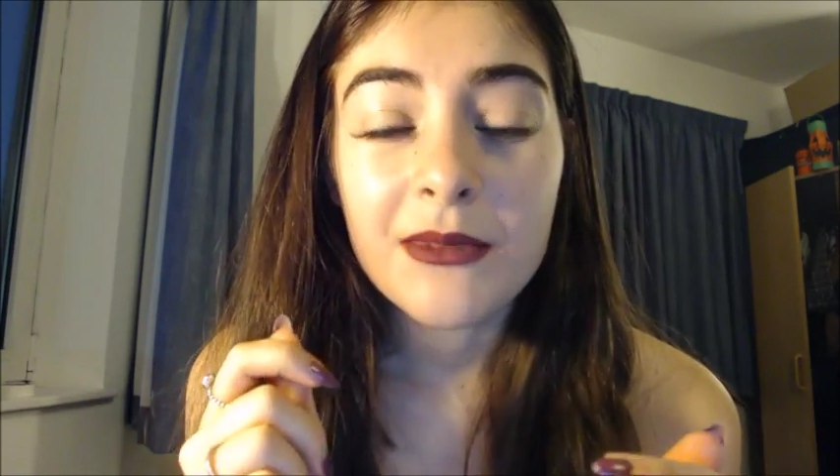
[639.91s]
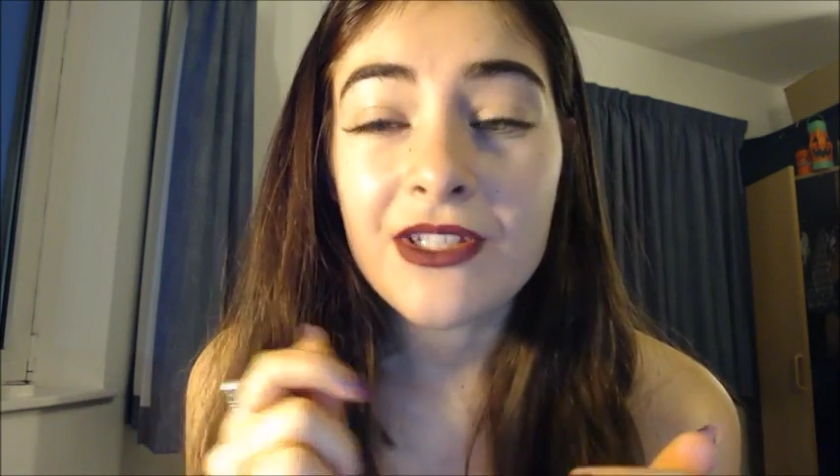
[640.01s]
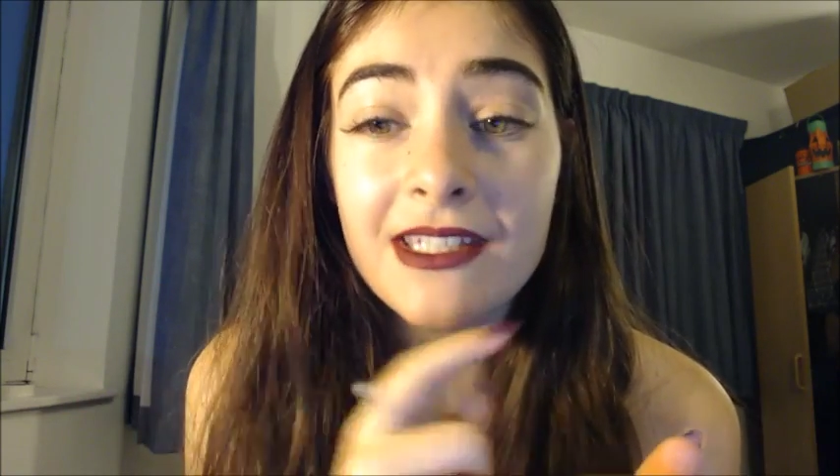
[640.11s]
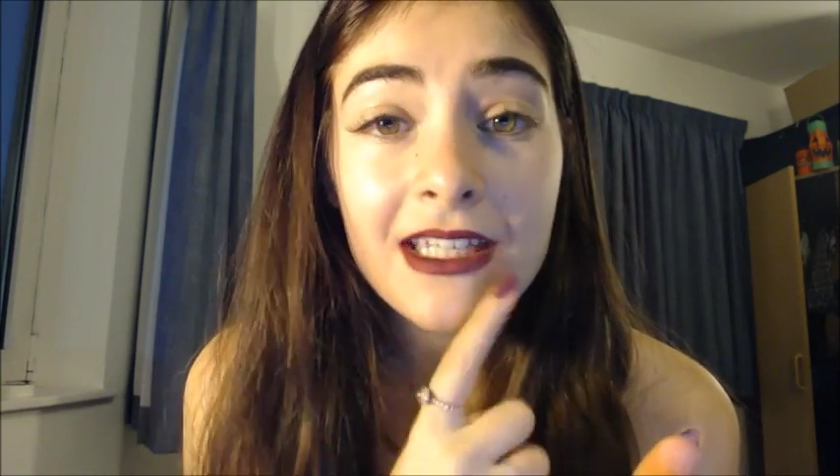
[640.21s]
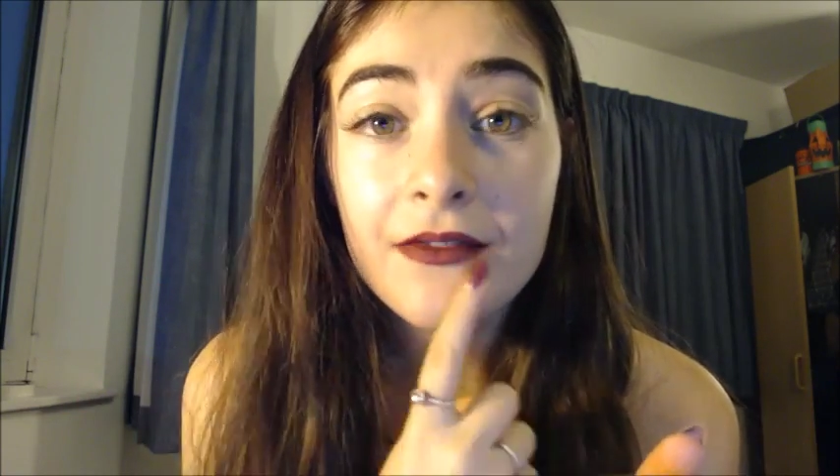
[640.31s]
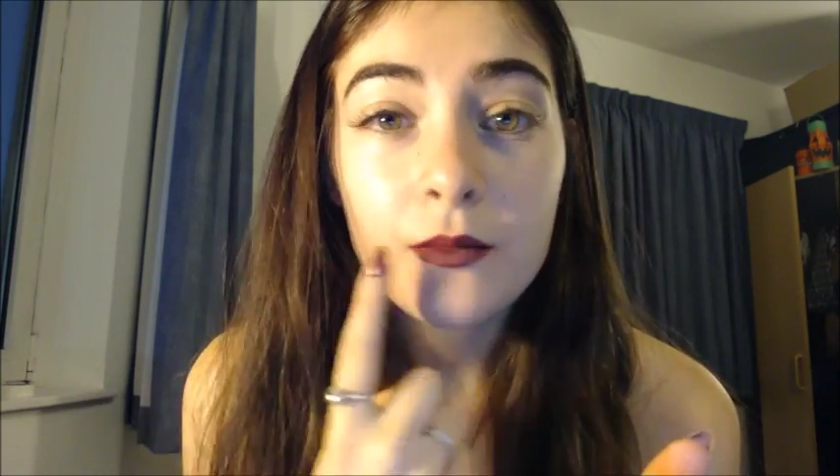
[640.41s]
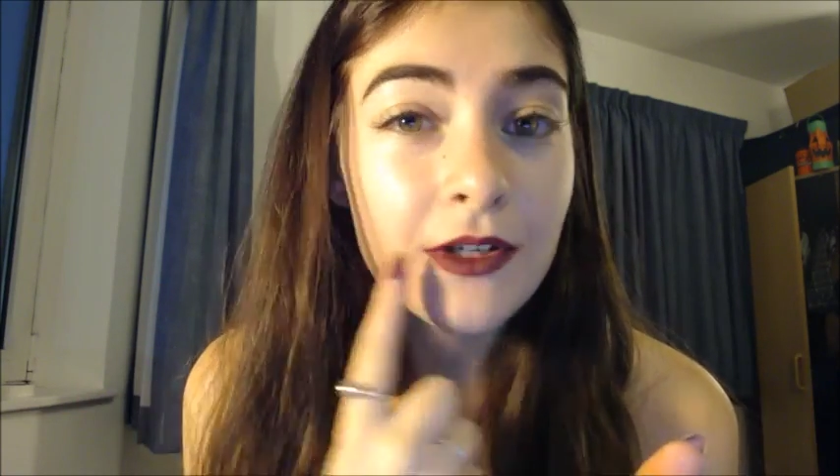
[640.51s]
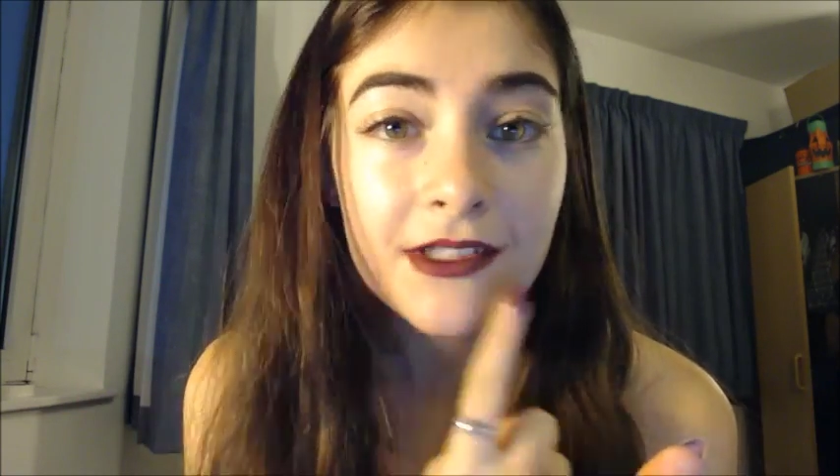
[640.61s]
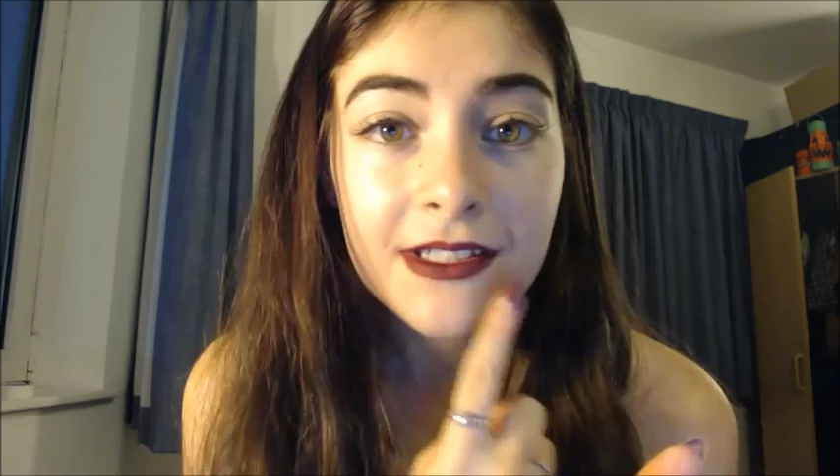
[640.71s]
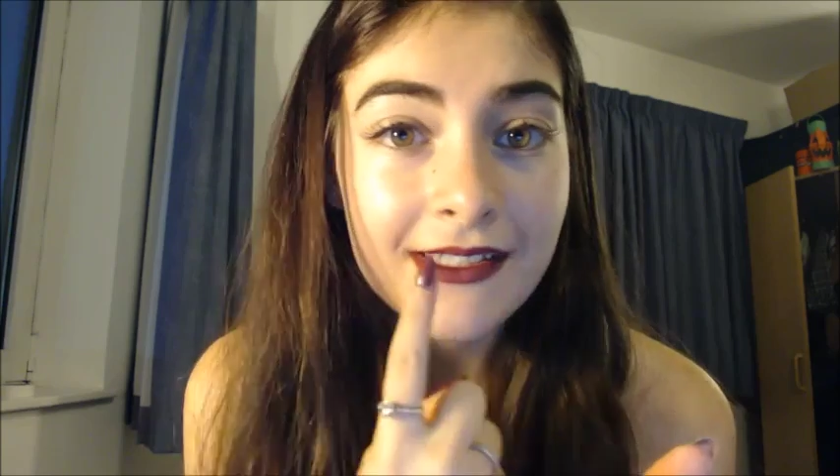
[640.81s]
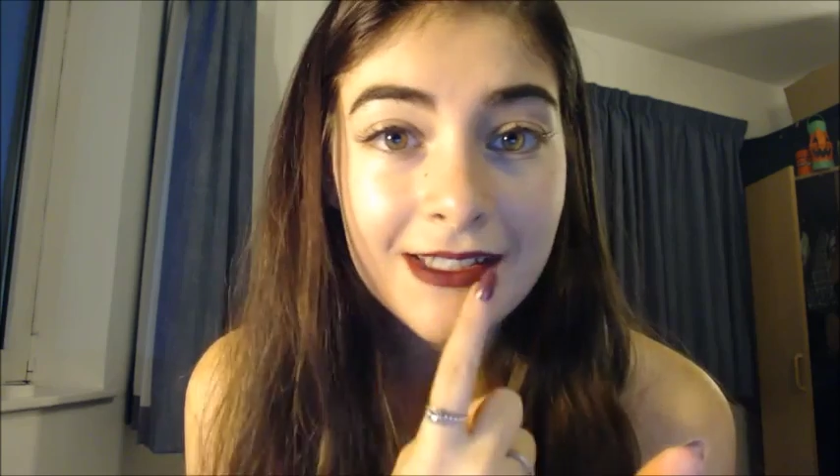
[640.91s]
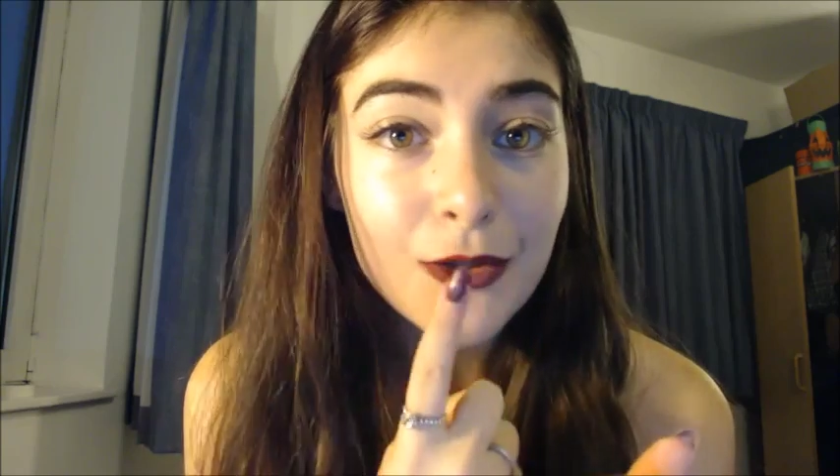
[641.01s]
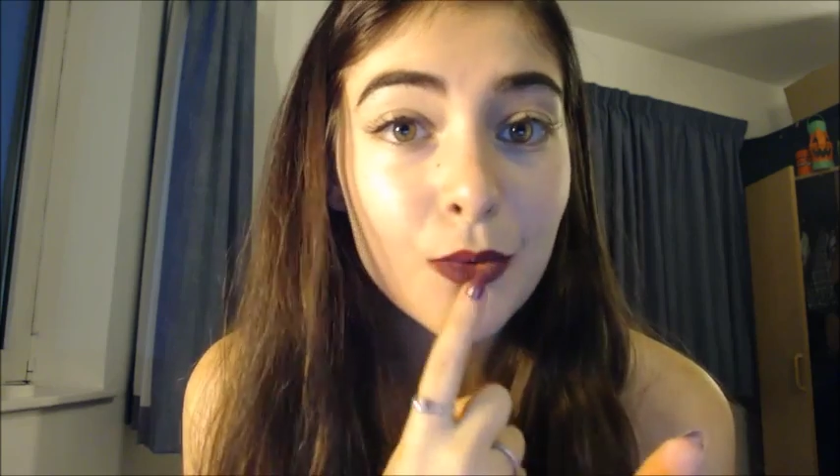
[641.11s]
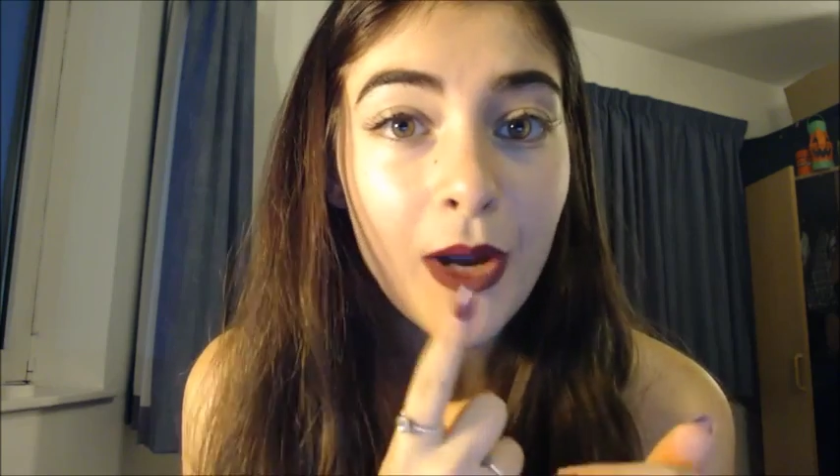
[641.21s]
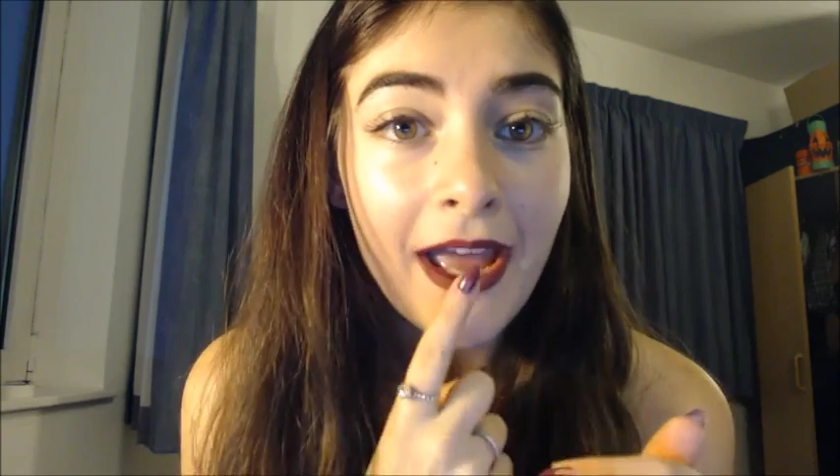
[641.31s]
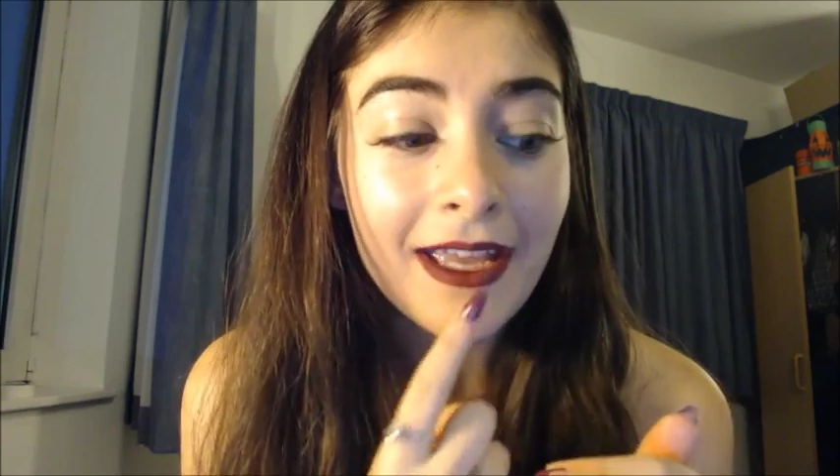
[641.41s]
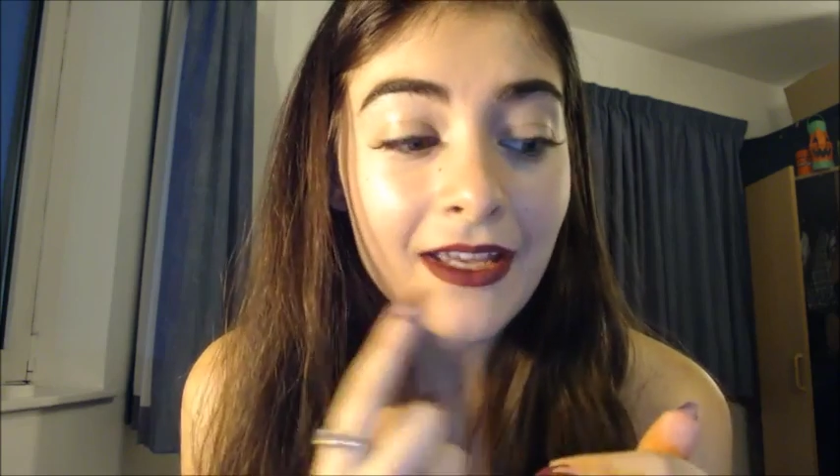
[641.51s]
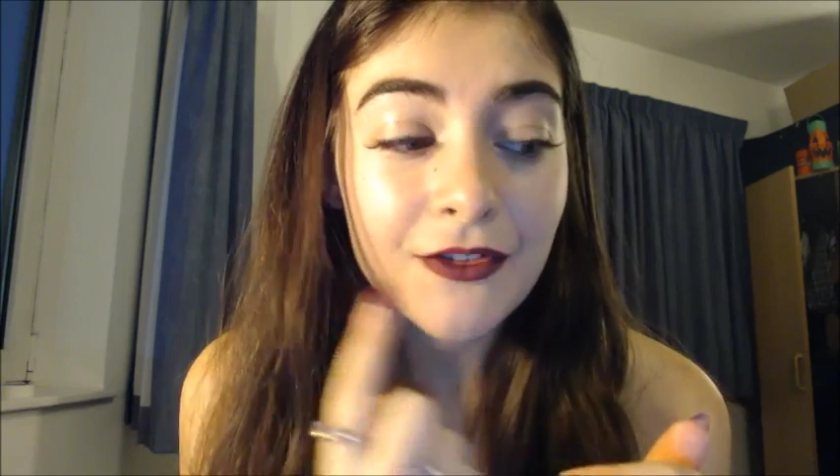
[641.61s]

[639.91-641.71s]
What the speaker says: because even whilst it's still wet,